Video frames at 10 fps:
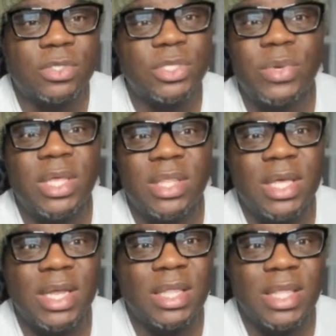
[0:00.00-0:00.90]
or do
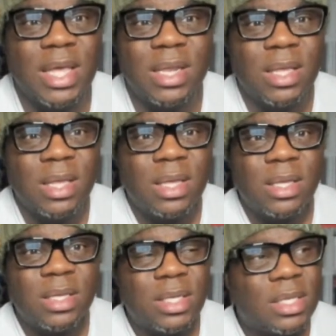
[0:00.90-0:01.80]
anything like that.
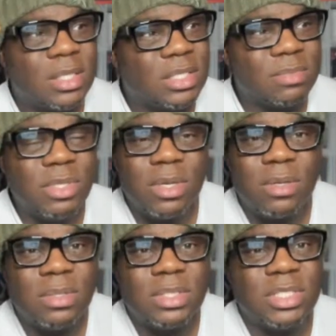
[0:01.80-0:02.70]
It is you
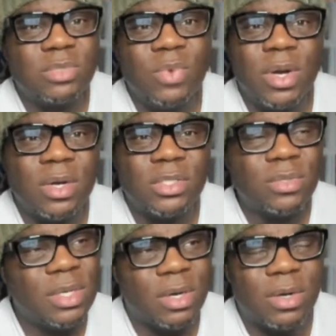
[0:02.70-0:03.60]
know it's just words
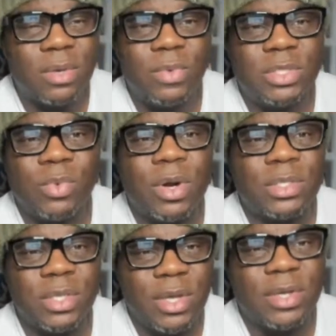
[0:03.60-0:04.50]
you or it's
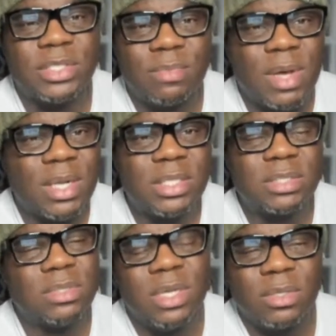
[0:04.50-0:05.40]
words you're hearing somebody
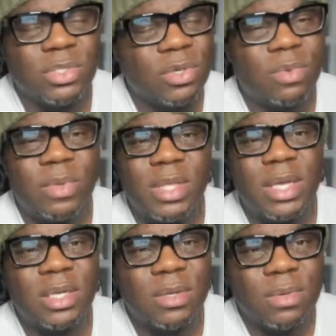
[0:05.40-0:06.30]
just you know doing what
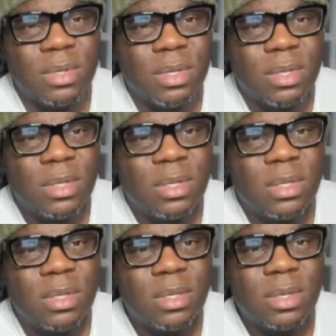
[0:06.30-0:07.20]
they do.
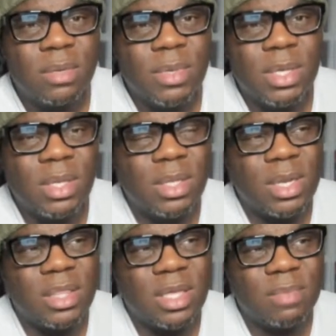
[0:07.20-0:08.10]
You know what I mean? And
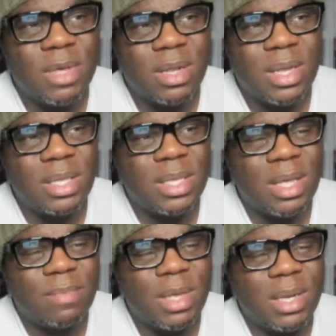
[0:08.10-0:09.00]
then I think about it, like,
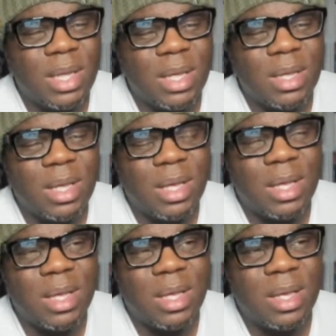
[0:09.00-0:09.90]
damn man, like
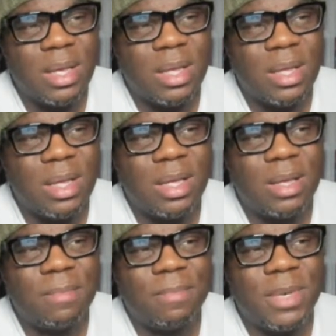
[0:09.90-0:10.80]
I
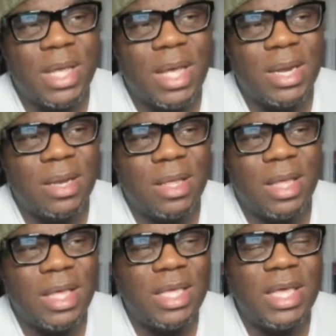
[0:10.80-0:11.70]
am not
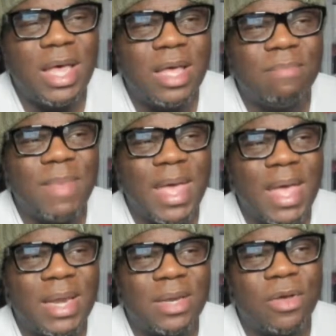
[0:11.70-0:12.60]
a young
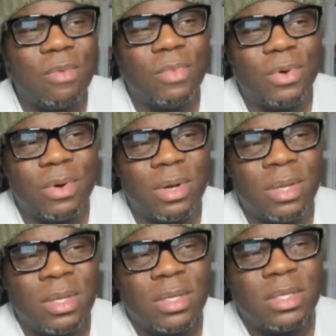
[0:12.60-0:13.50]
man no more
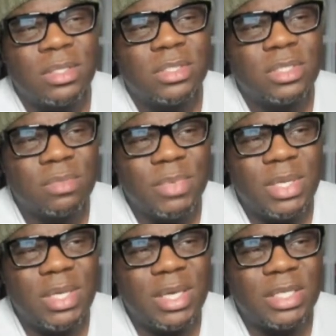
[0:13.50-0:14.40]
to
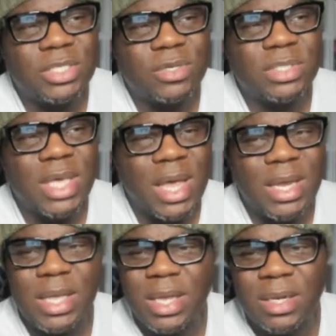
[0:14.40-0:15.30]
be
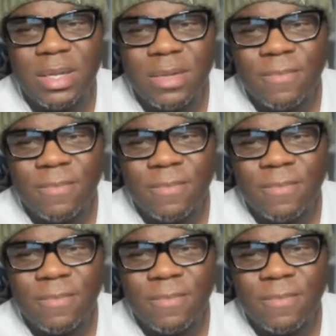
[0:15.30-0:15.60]
entertaining